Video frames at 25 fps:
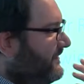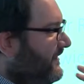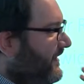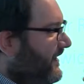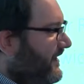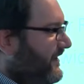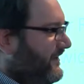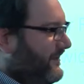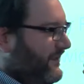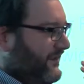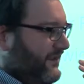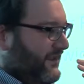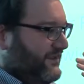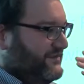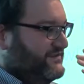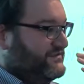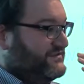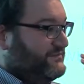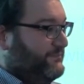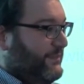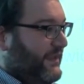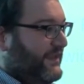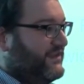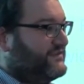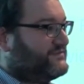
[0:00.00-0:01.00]
aka
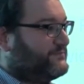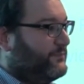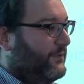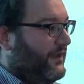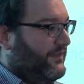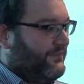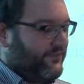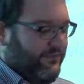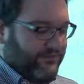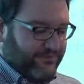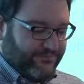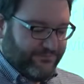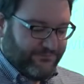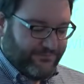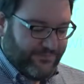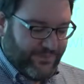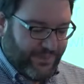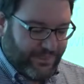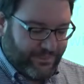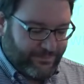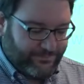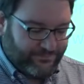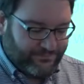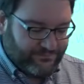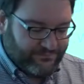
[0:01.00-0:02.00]
space weather.
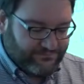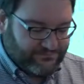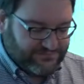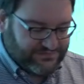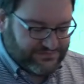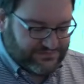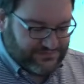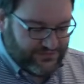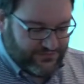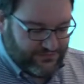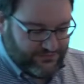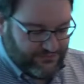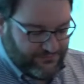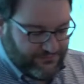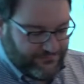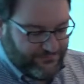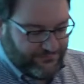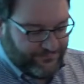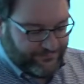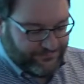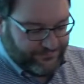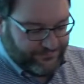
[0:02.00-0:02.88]
So